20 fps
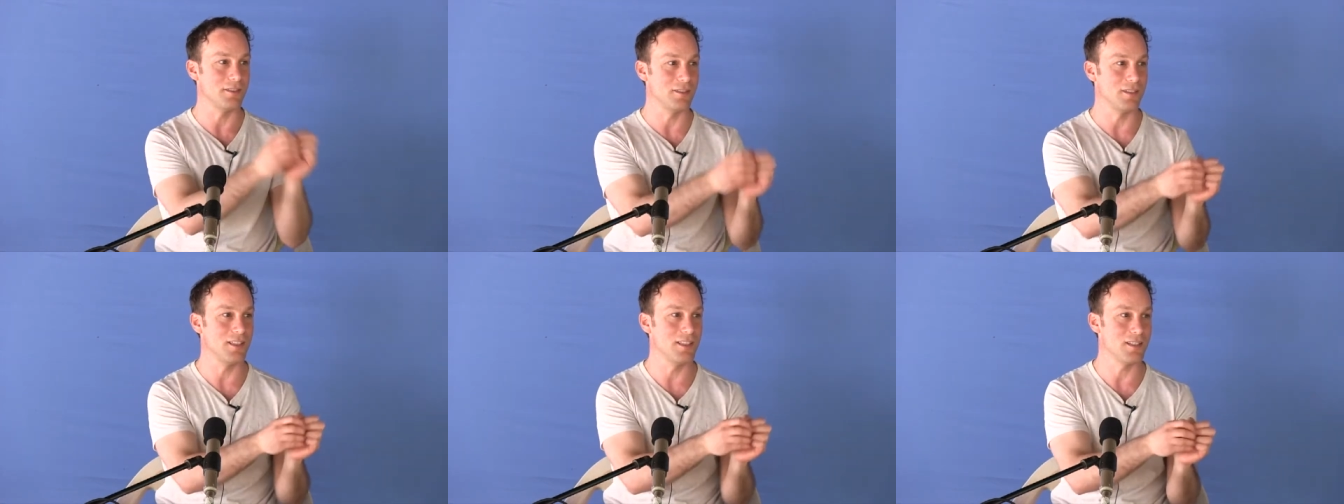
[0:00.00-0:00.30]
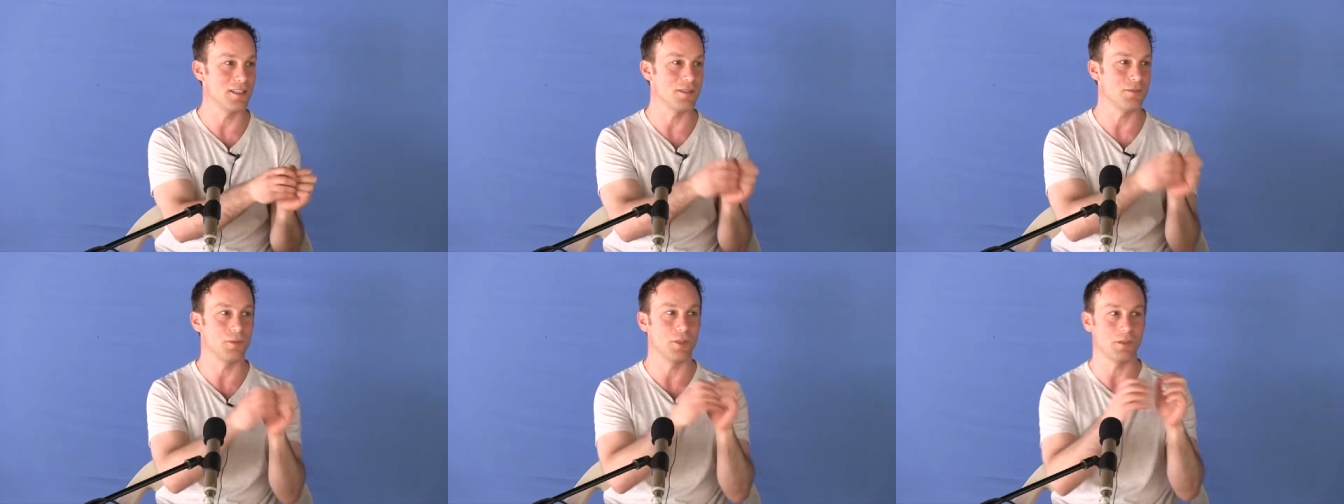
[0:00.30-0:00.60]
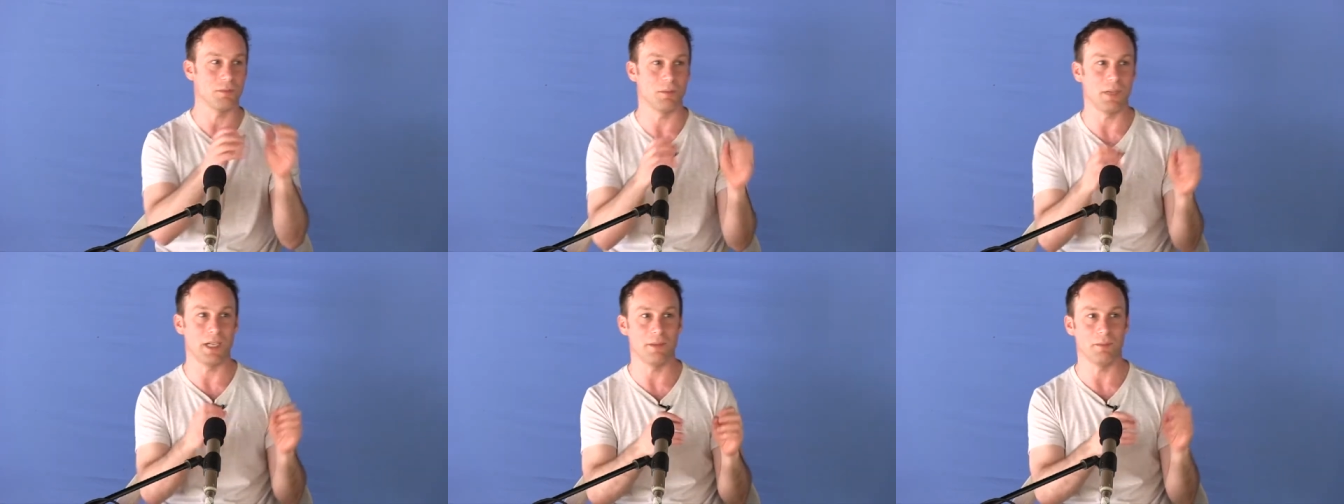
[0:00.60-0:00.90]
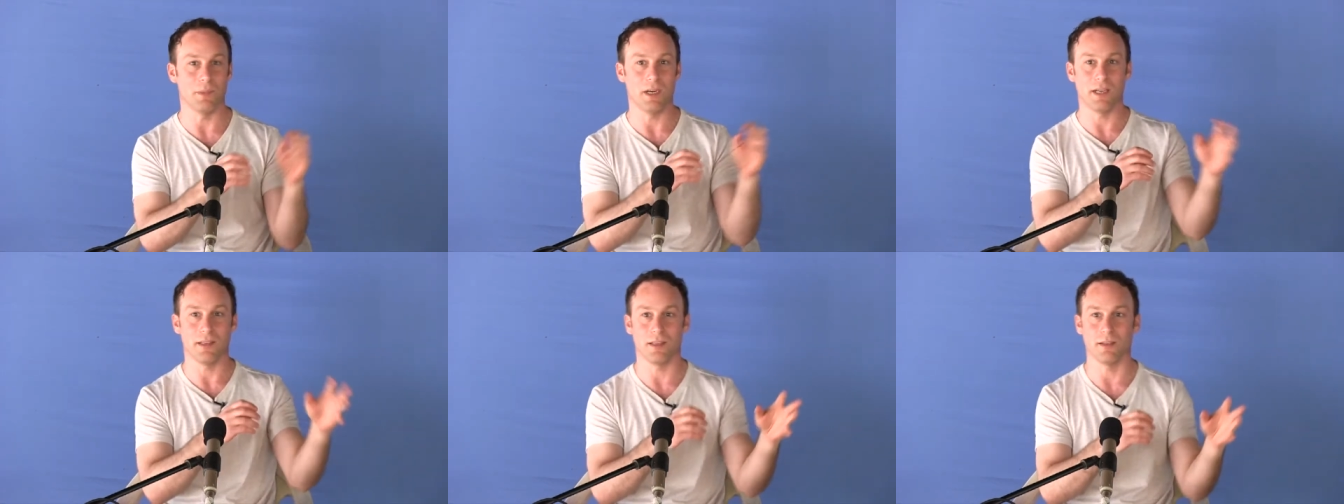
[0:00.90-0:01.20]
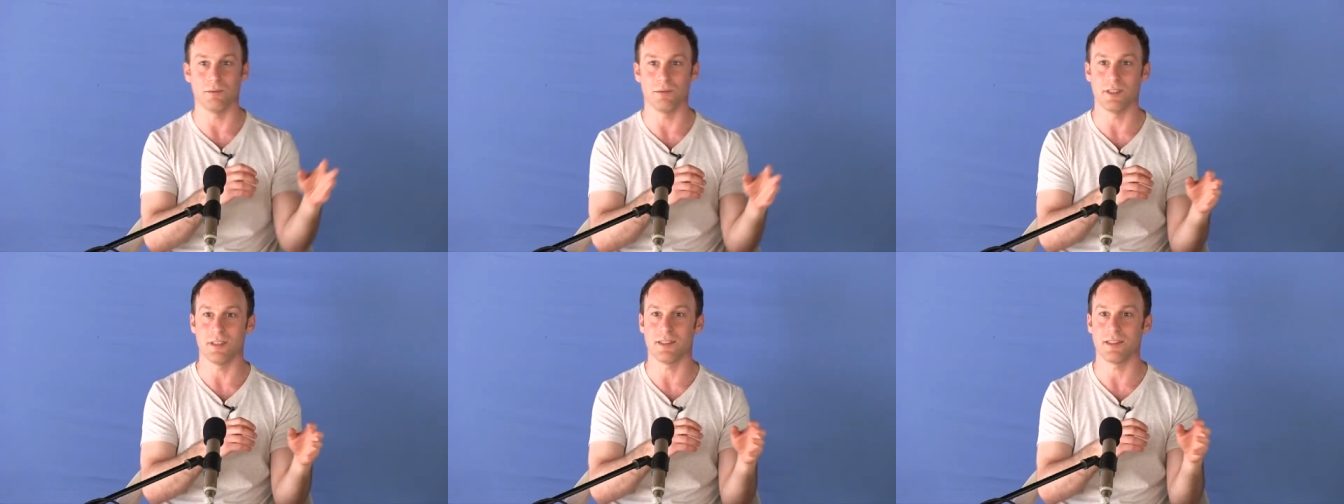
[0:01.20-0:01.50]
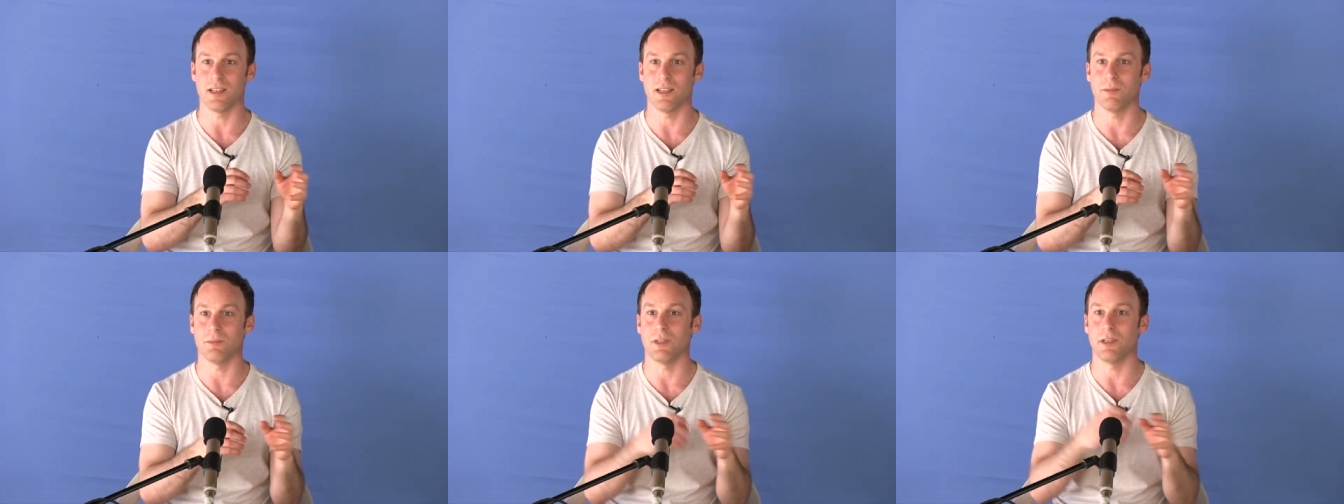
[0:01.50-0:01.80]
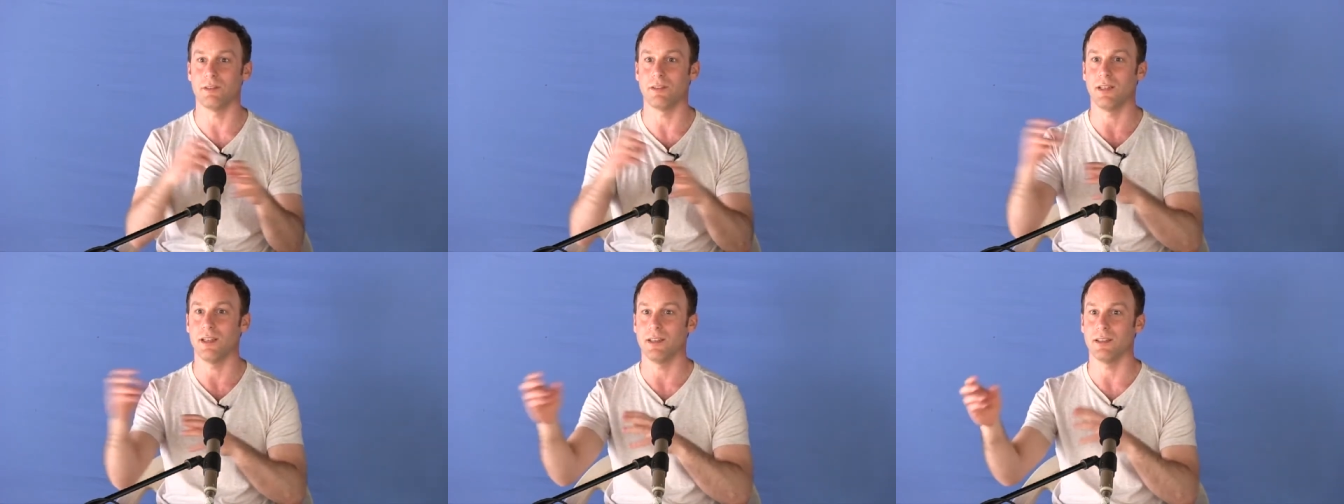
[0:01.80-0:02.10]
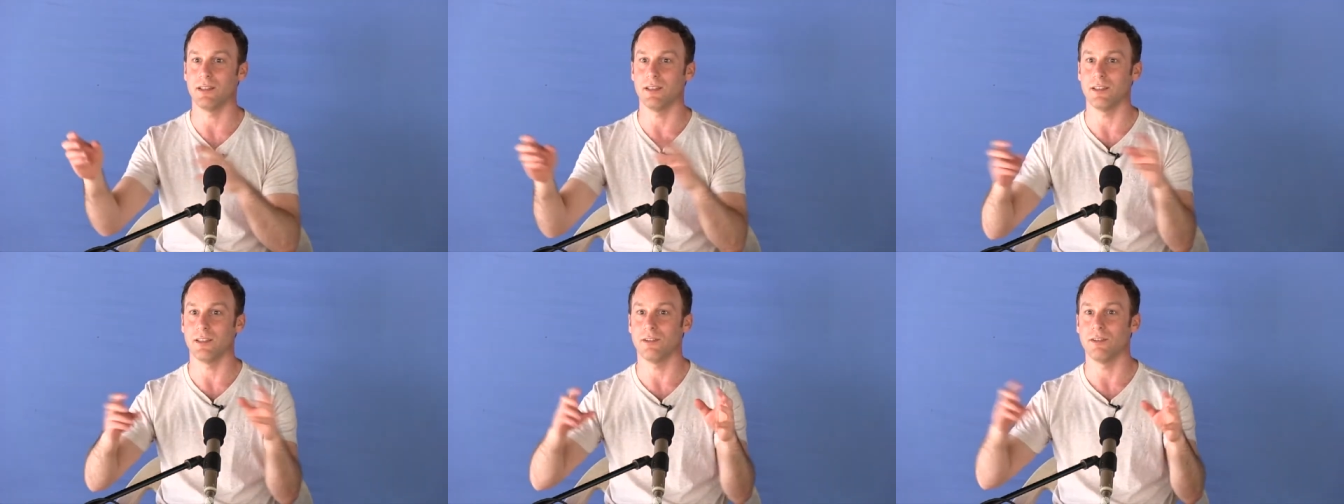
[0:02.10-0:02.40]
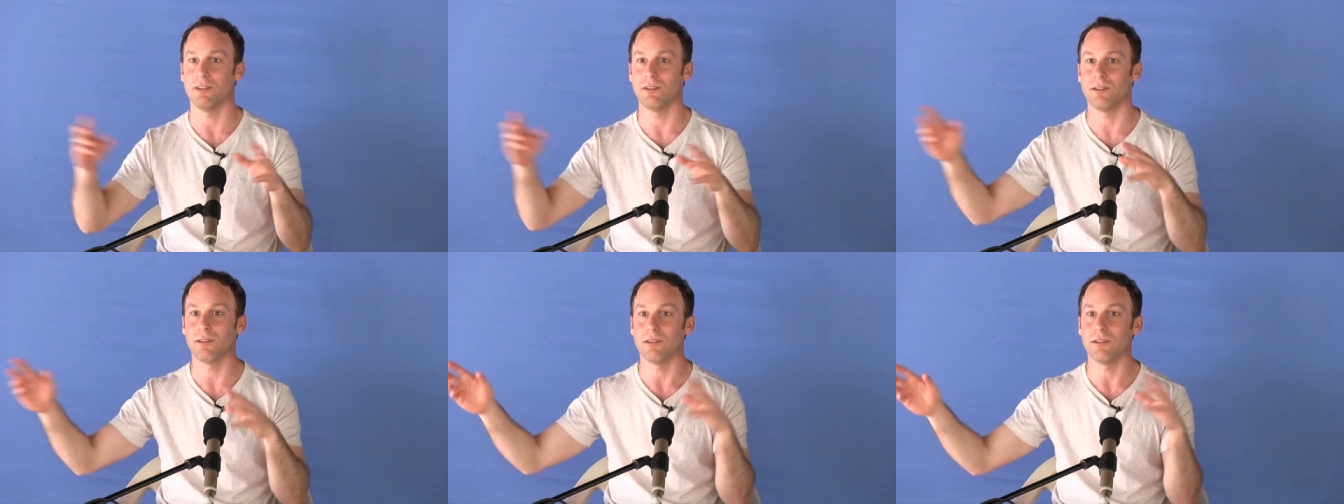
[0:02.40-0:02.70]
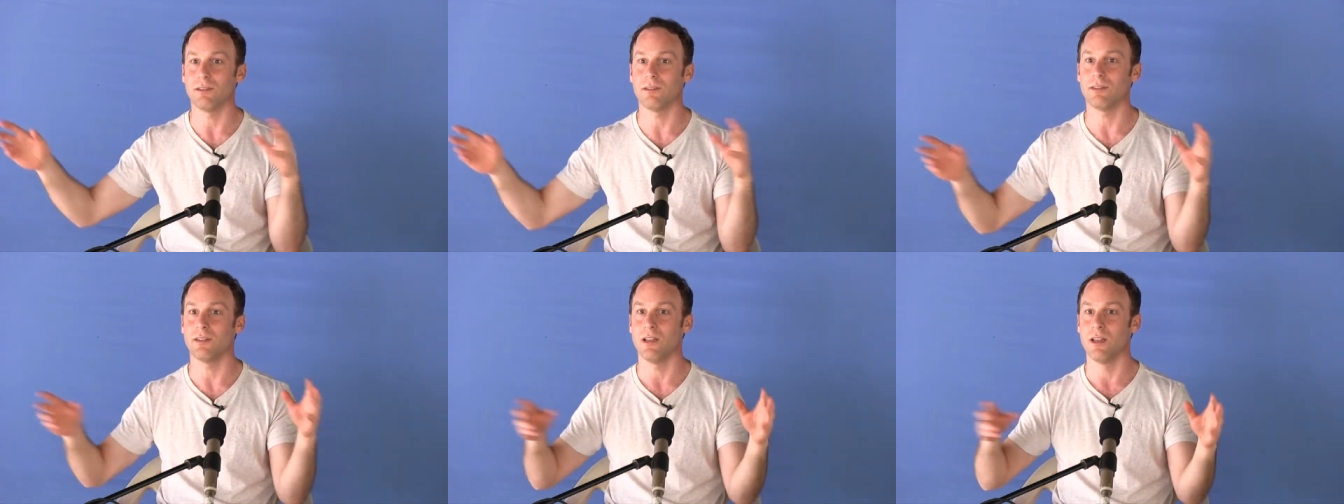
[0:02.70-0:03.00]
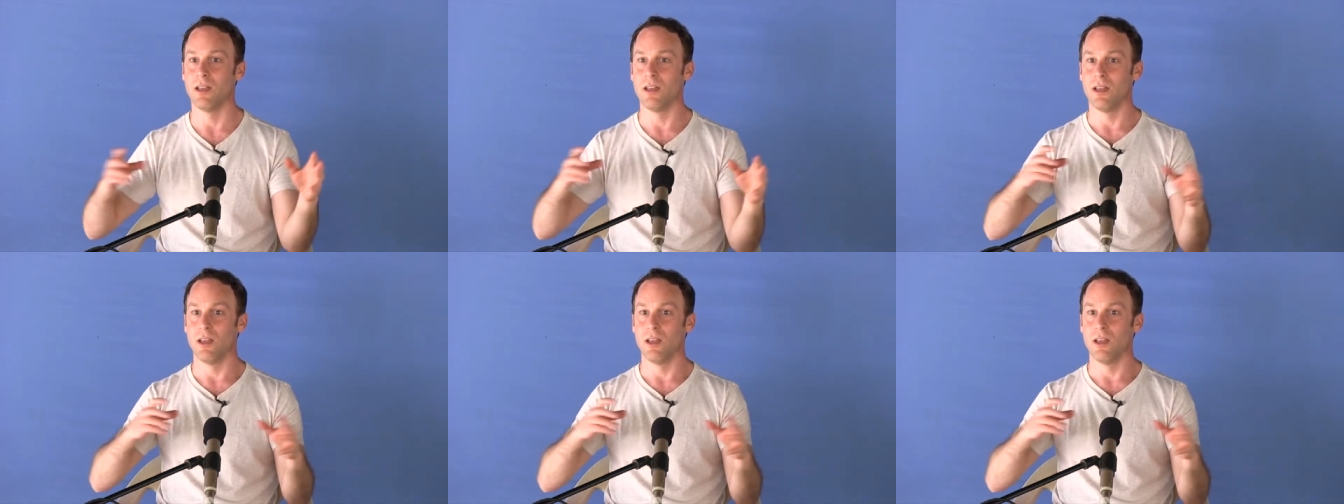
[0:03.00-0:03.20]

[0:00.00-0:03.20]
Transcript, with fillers: and this, what my mother will say about that, and all,